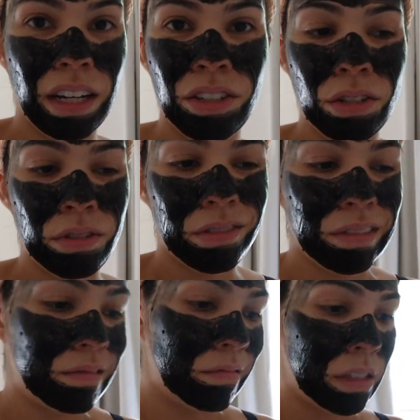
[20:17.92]
I just,
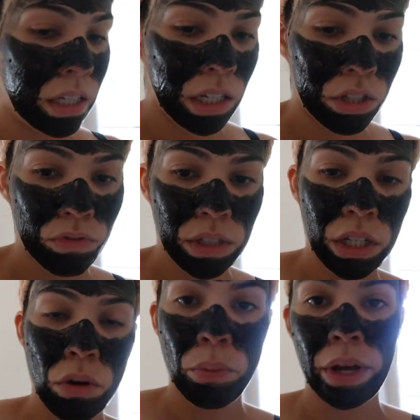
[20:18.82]
it's
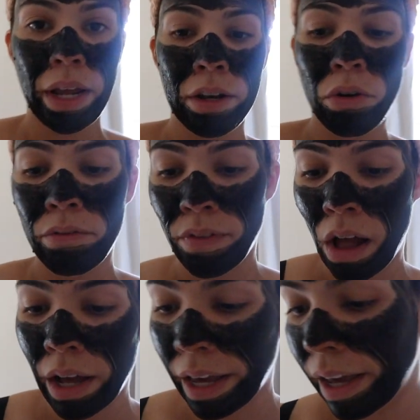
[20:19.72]
really no point. I know I'm
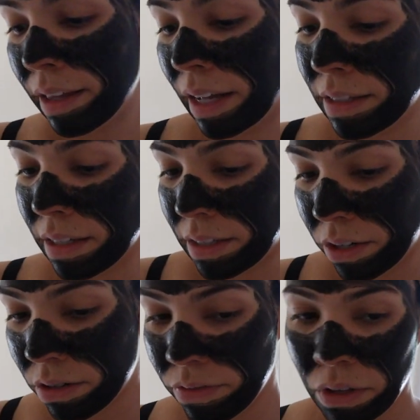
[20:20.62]
vlogging and that's
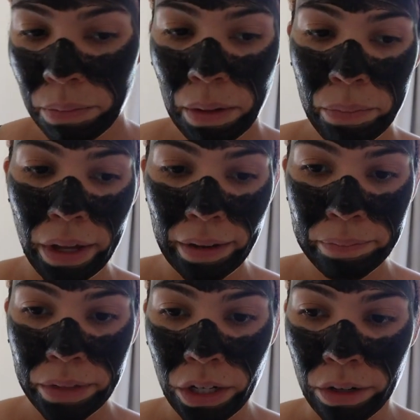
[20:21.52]
considered filming,
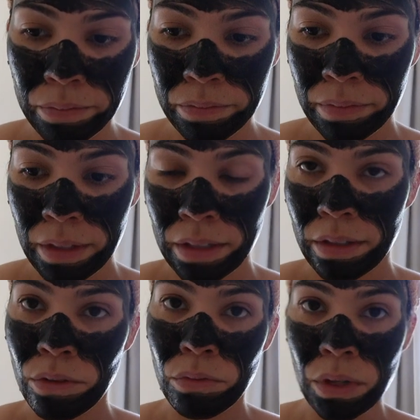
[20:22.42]
but, you know,
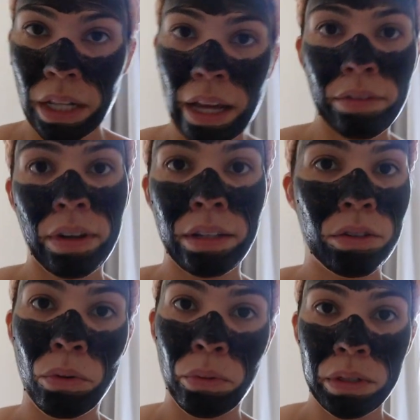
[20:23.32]
real life. I
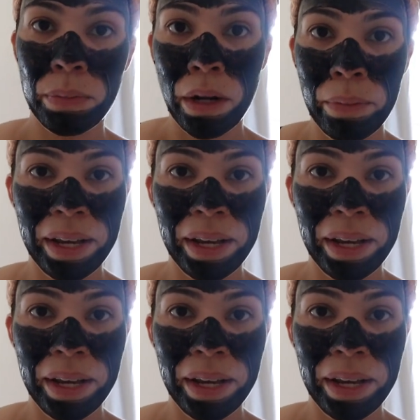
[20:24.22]
don't always put on